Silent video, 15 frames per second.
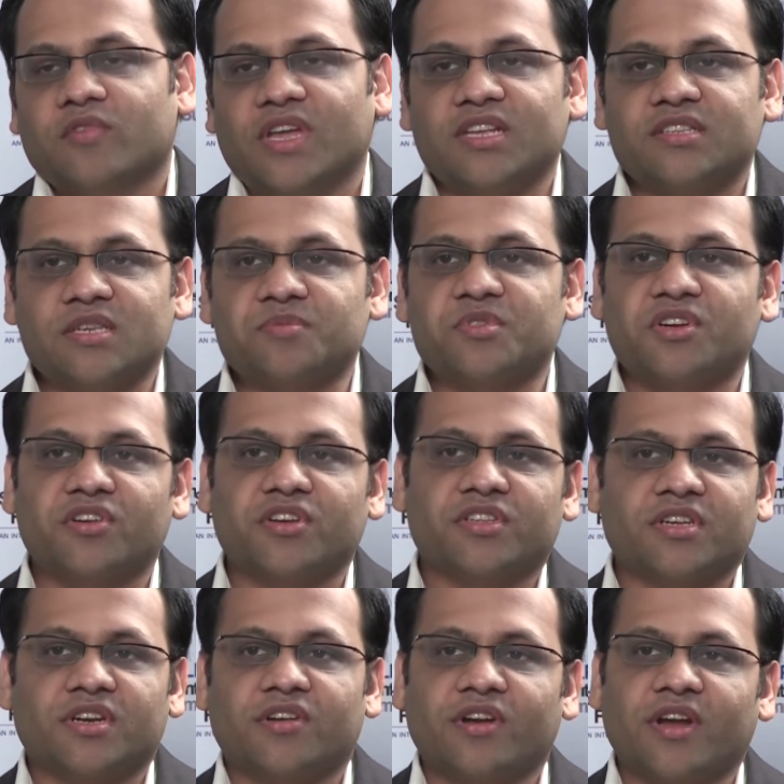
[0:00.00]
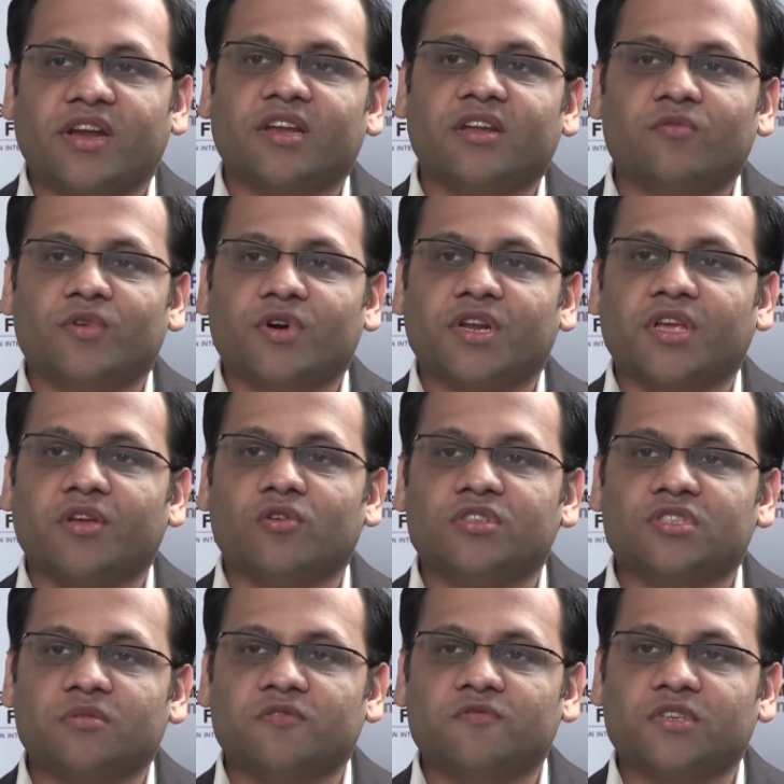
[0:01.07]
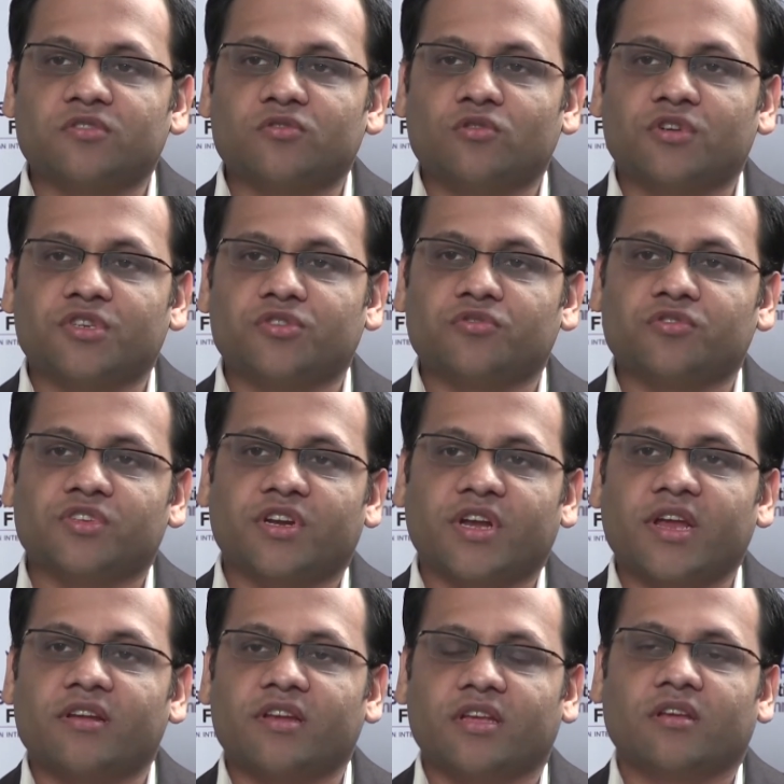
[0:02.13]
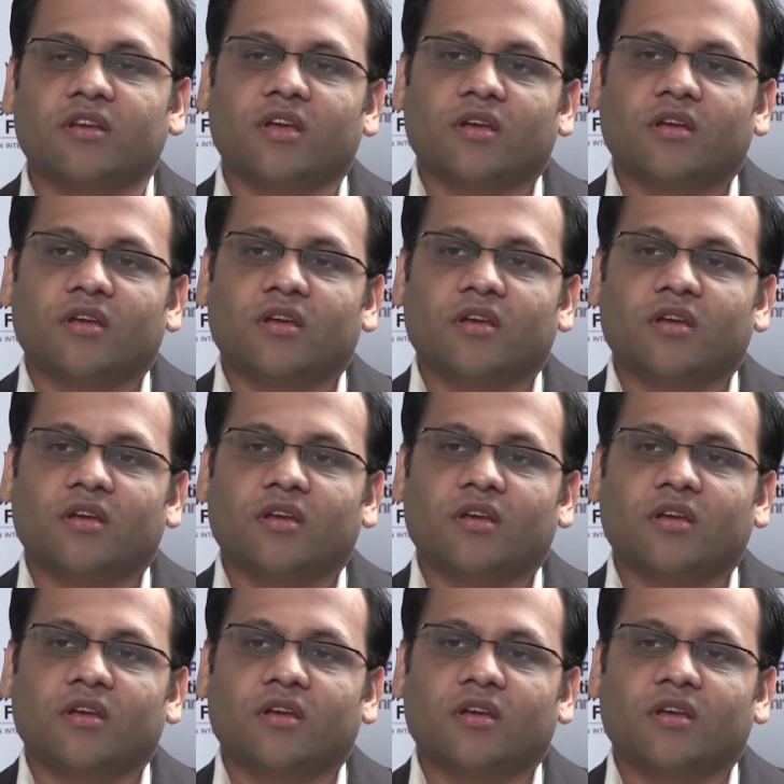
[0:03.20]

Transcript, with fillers: while our subsidiaries are directly working on some of these core issues directly,